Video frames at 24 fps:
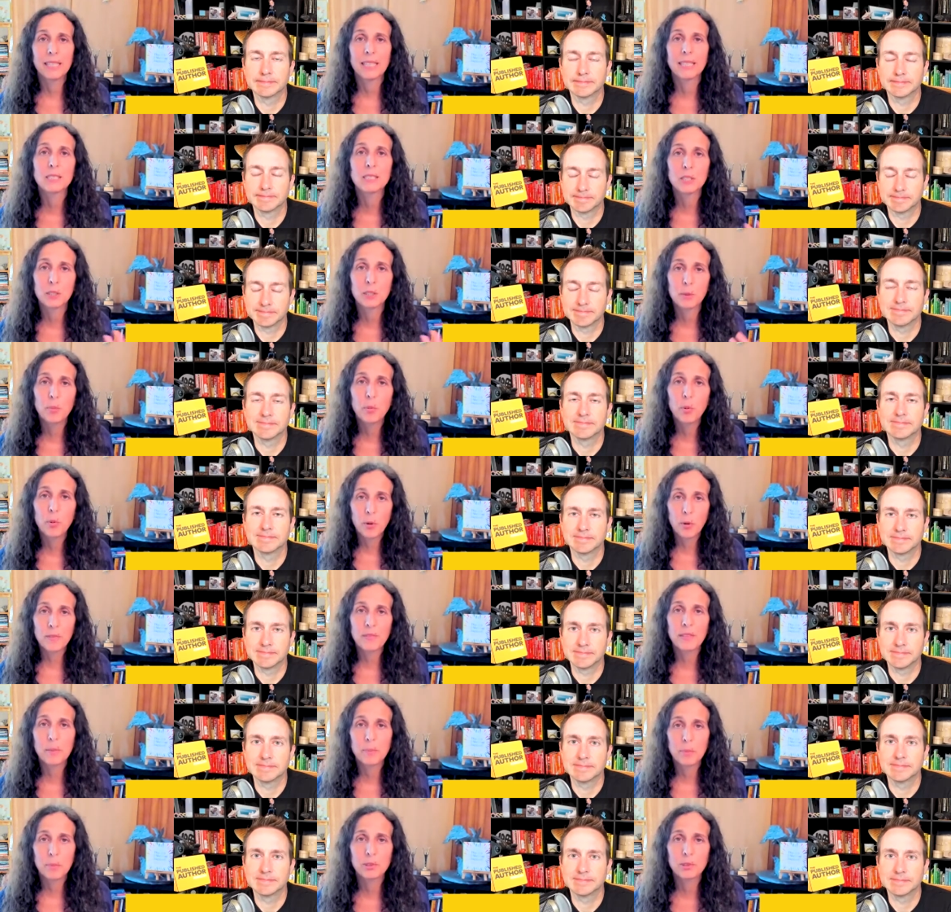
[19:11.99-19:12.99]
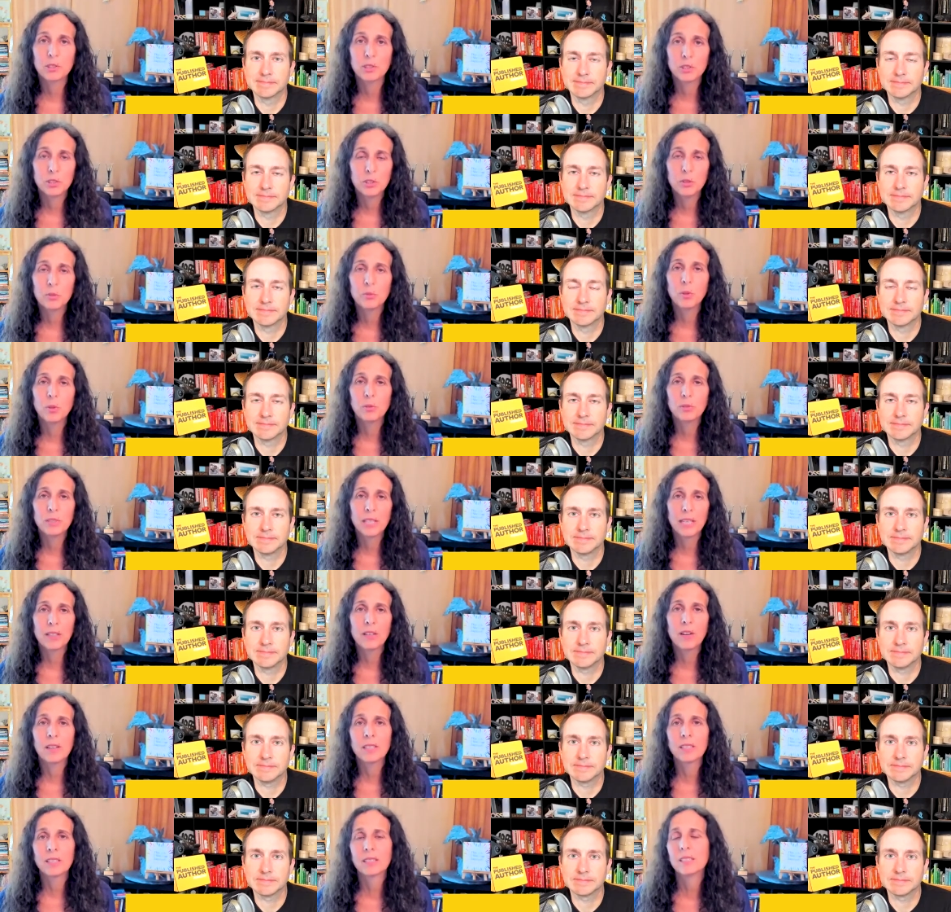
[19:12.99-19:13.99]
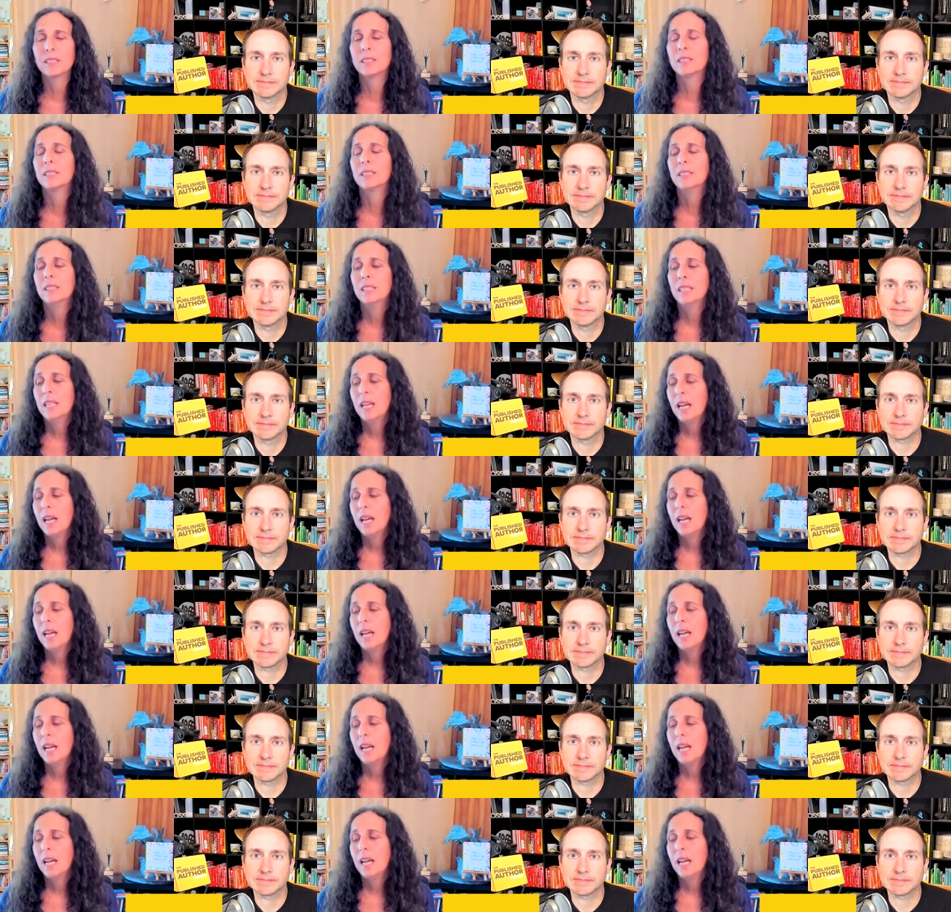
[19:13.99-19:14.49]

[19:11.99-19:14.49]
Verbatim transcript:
Speaker 1: And support that person who wrote that article.